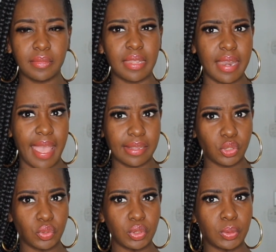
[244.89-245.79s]

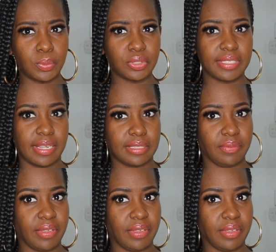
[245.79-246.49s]
natural protective